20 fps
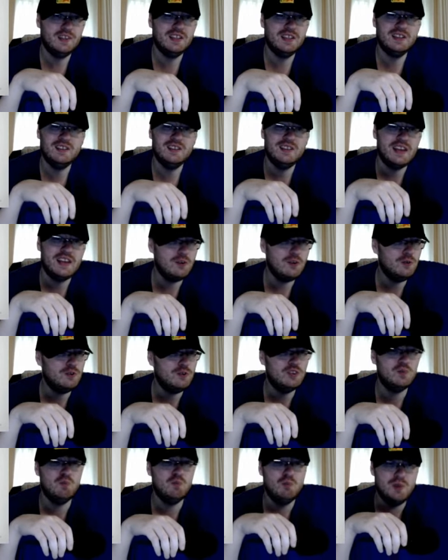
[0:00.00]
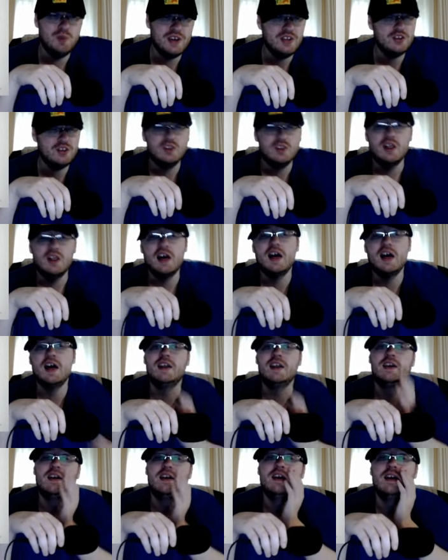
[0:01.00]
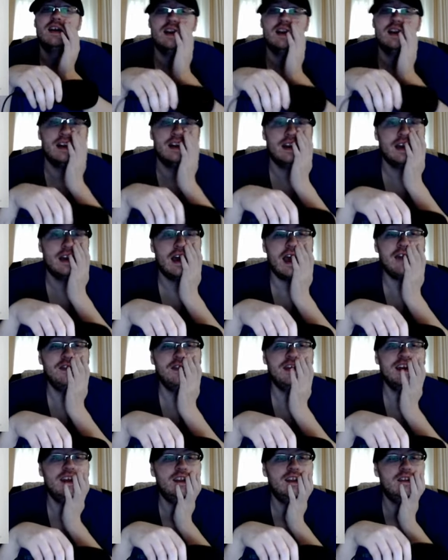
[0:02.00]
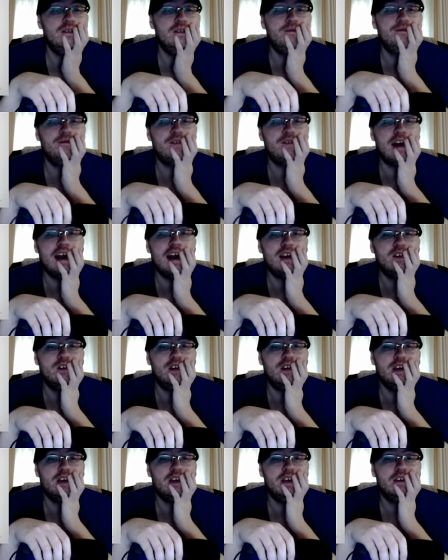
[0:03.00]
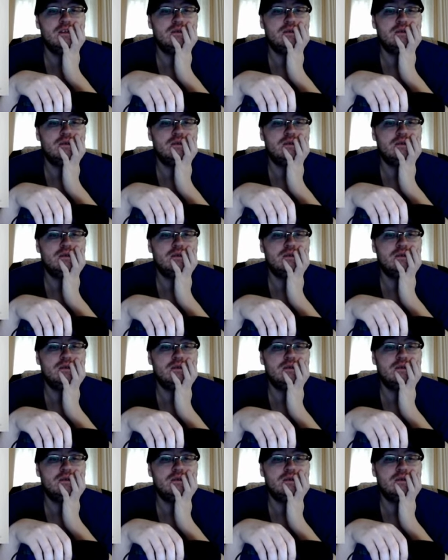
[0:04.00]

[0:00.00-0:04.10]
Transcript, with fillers: Characters just bitch a lot. And then, finally,